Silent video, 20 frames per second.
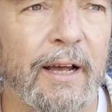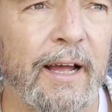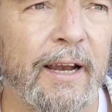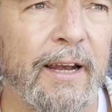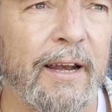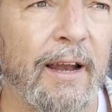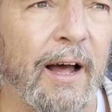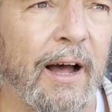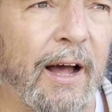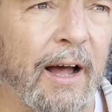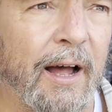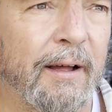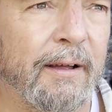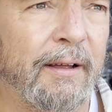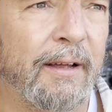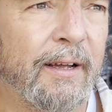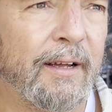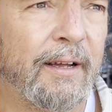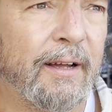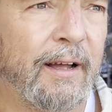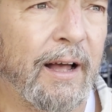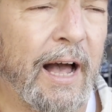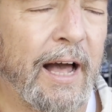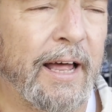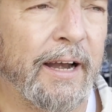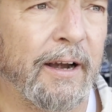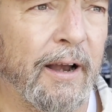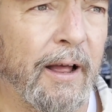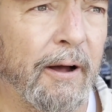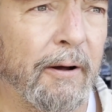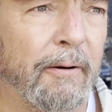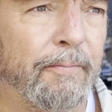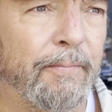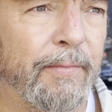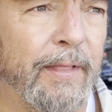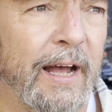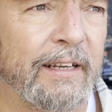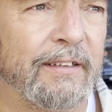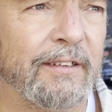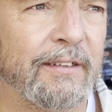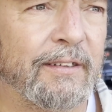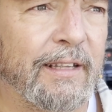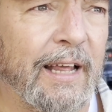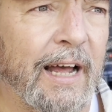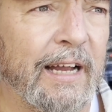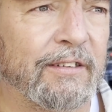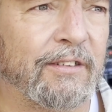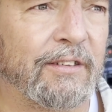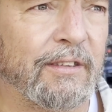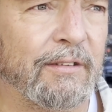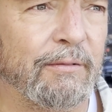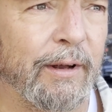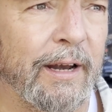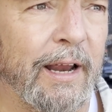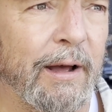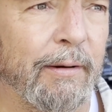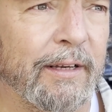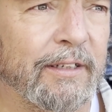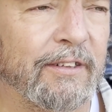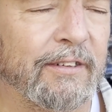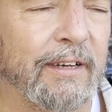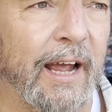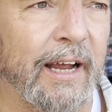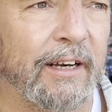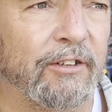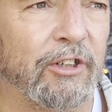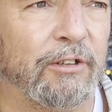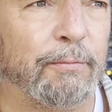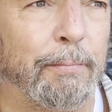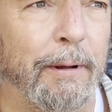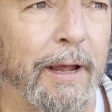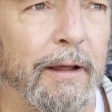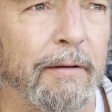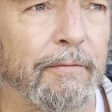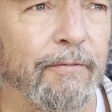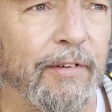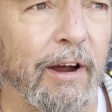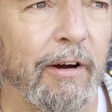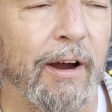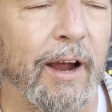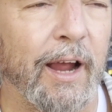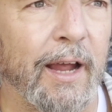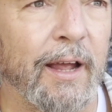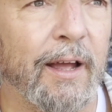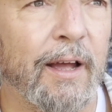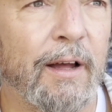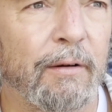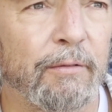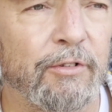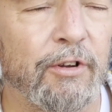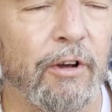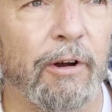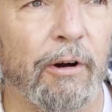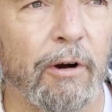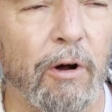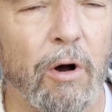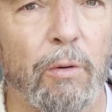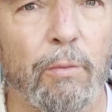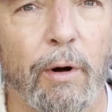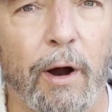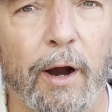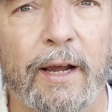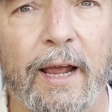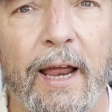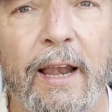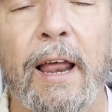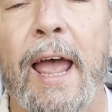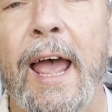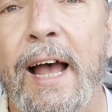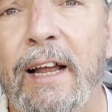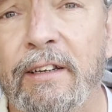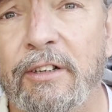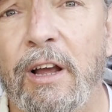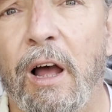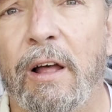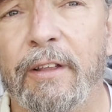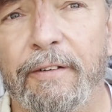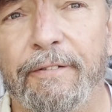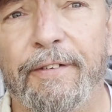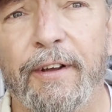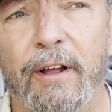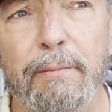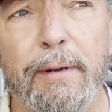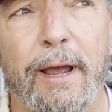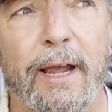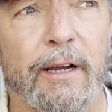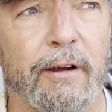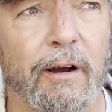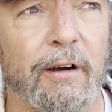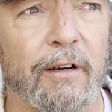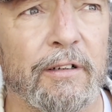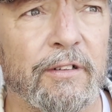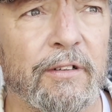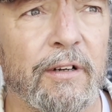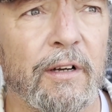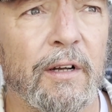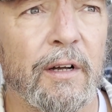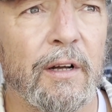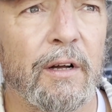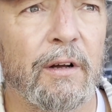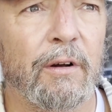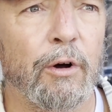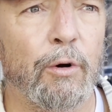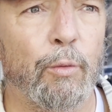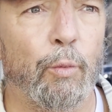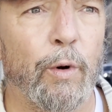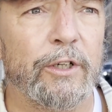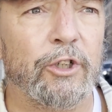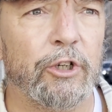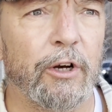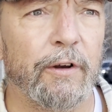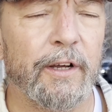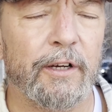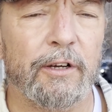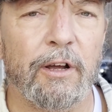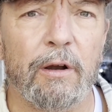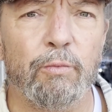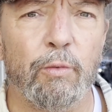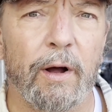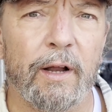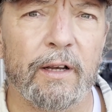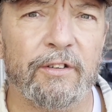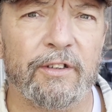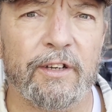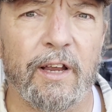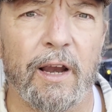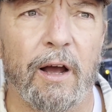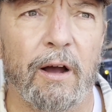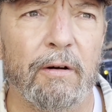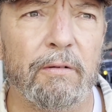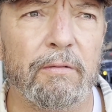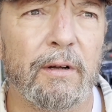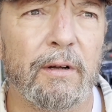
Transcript: And I don't know. That's what I would say. Just being do your homework and ask other filmmakers which are the good ones, you know?